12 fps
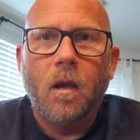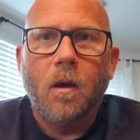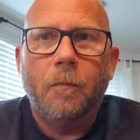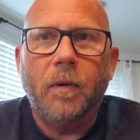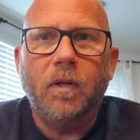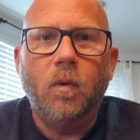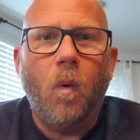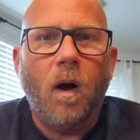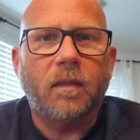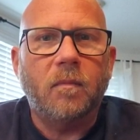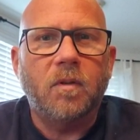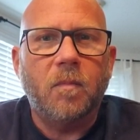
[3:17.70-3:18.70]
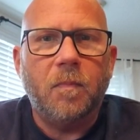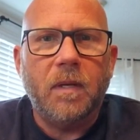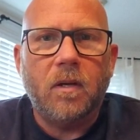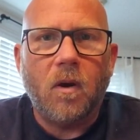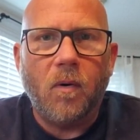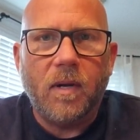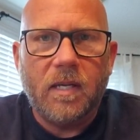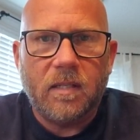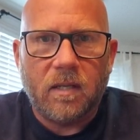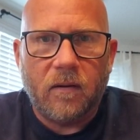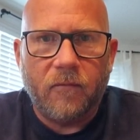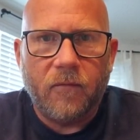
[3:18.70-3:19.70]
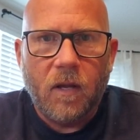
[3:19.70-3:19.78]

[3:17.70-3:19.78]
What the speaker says: But you want them to be cohesive.